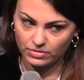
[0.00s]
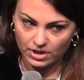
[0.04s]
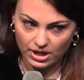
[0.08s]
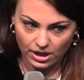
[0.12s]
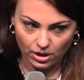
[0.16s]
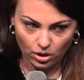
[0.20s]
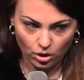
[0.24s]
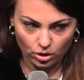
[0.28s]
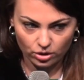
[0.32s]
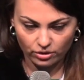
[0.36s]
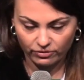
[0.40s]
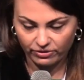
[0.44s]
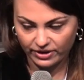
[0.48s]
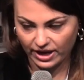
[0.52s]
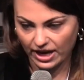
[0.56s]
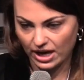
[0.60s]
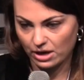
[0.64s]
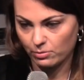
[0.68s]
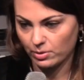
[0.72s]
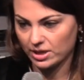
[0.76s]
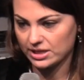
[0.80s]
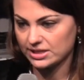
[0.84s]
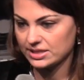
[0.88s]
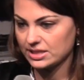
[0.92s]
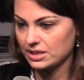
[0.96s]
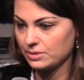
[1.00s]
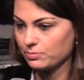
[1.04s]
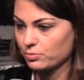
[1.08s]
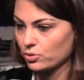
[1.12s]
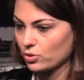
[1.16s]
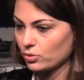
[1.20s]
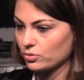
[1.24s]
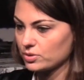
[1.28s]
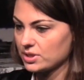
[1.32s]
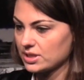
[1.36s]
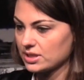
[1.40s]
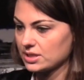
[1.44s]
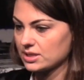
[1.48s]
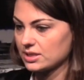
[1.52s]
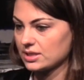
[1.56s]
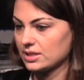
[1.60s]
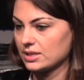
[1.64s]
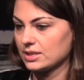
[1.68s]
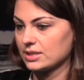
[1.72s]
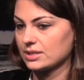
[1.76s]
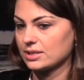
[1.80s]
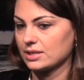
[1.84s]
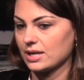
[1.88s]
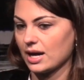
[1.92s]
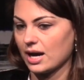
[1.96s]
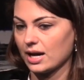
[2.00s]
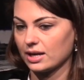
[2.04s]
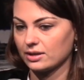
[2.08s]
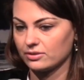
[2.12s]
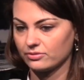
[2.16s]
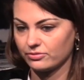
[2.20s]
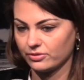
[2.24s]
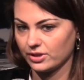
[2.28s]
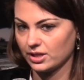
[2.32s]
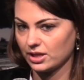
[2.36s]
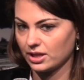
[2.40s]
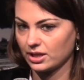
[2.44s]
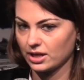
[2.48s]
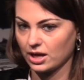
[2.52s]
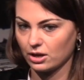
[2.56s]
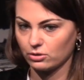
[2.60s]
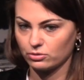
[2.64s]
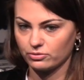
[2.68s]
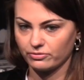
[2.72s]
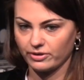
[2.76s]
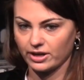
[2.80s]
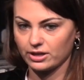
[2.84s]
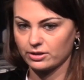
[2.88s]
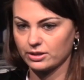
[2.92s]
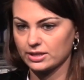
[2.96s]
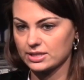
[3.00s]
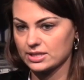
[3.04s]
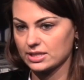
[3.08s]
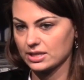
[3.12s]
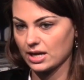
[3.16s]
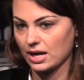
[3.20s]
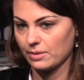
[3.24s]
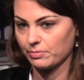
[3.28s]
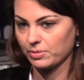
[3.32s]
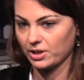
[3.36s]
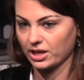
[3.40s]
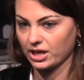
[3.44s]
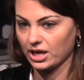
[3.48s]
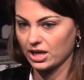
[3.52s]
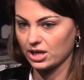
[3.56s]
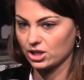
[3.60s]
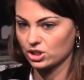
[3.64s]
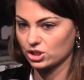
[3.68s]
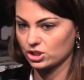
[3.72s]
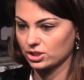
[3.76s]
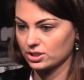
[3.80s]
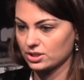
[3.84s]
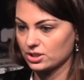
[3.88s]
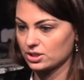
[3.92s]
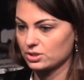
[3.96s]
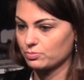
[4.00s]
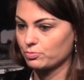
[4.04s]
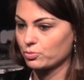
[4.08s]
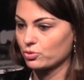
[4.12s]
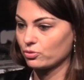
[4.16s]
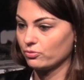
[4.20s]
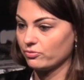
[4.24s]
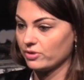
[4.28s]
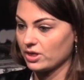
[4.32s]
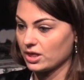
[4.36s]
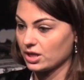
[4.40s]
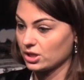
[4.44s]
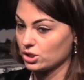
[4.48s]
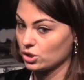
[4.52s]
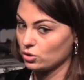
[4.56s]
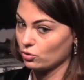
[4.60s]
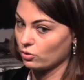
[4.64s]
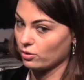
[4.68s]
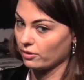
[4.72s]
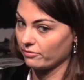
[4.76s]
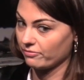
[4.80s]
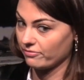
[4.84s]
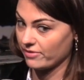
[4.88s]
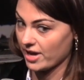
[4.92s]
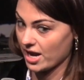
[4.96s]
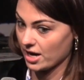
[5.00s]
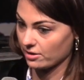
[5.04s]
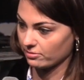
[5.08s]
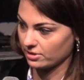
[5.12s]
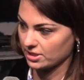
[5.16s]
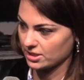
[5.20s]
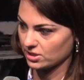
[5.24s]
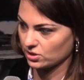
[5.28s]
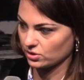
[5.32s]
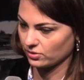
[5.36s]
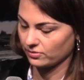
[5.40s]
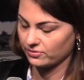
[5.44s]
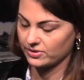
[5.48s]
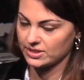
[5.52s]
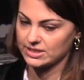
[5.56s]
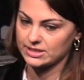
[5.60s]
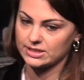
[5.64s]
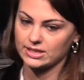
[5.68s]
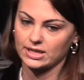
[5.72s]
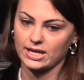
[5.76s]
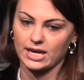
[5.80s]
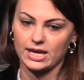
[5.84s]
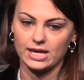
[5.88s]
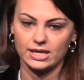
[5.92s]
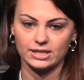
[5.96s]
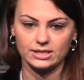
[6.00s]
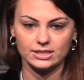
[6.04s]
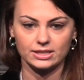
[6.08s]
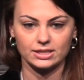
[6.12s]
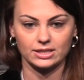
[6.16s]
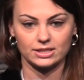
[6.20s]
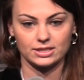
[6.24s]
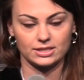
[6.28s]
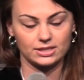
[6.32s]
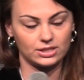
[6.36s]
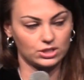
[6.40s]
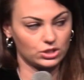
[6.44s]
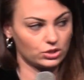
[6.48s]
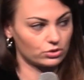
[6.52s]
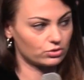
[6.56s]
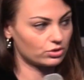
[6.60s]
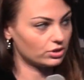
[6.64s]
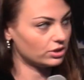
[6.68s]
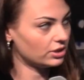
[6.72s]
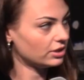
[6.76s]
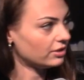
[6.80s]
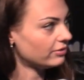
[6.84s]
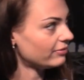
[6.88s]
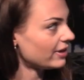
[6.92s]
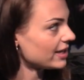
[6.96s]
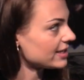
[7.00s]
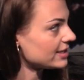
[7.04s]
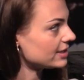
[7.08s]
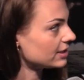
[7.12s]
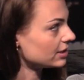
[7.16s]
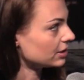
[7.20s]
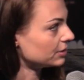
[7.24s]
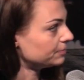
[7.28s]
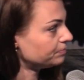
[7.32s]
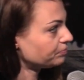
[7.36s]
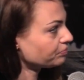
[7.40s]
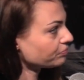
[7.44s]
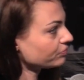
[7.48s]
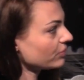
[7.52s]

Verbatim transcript: a lot of KYC processes and filling out various applications, proving that you are a very sophisticated institutional investor.